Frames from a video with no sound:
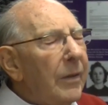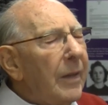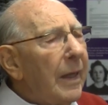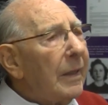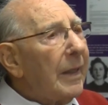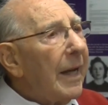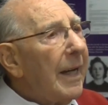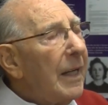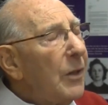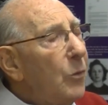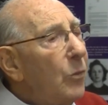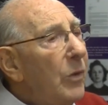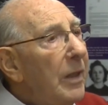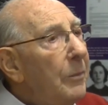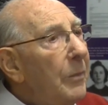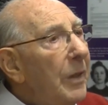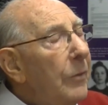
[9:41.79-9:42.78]
that had
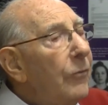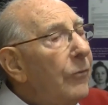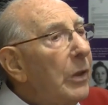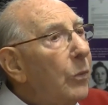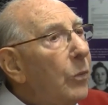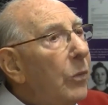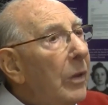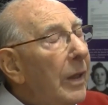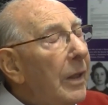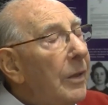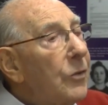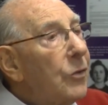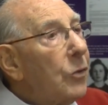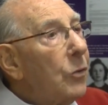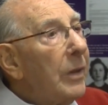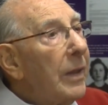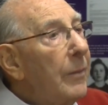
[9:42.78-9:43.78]
we been required
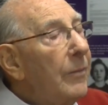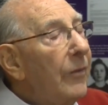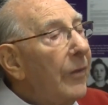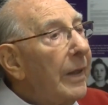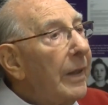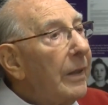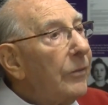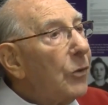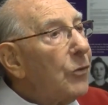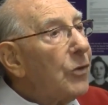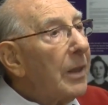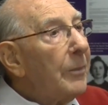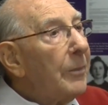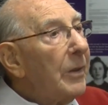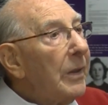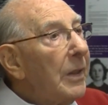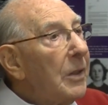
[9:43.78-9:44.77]
to invade the
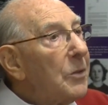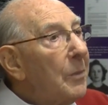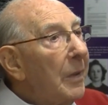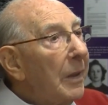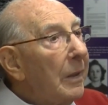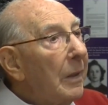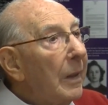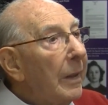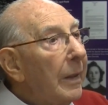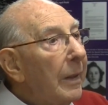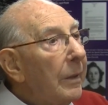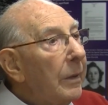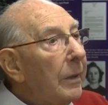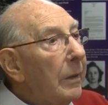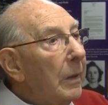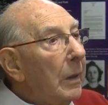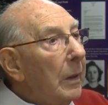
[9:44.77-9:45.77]
Japanese
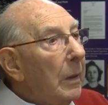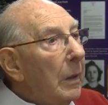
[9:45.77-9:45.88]
mainland,